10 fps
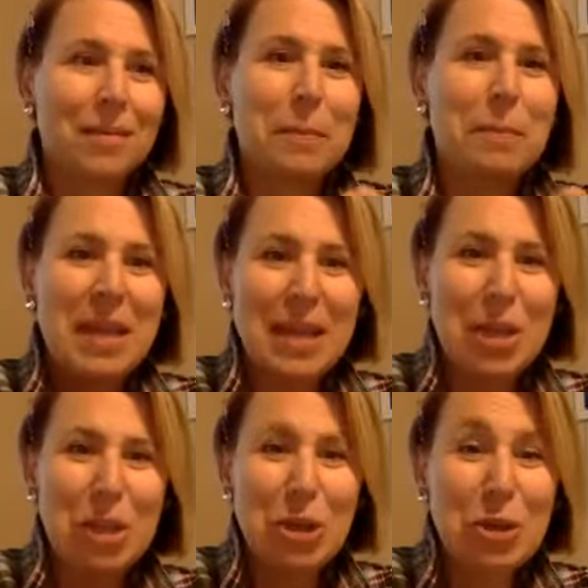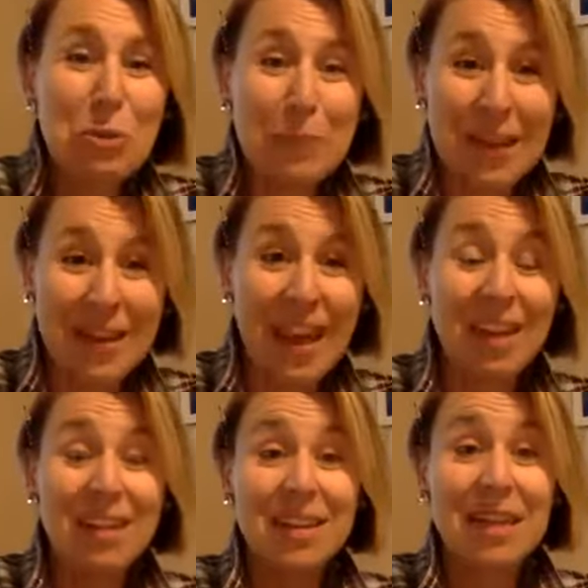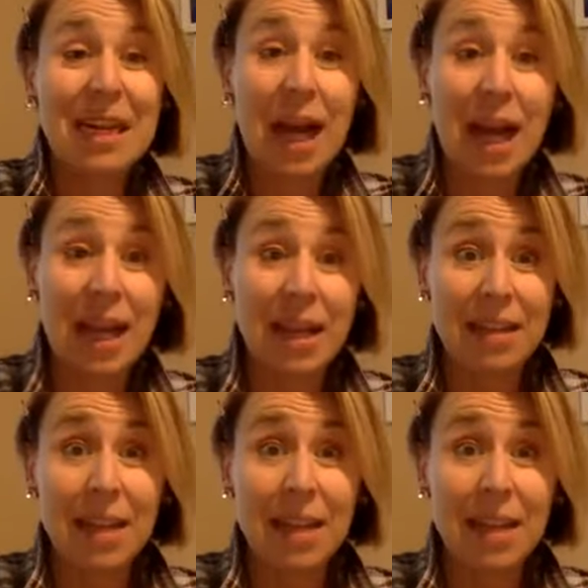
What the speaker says: being human and kind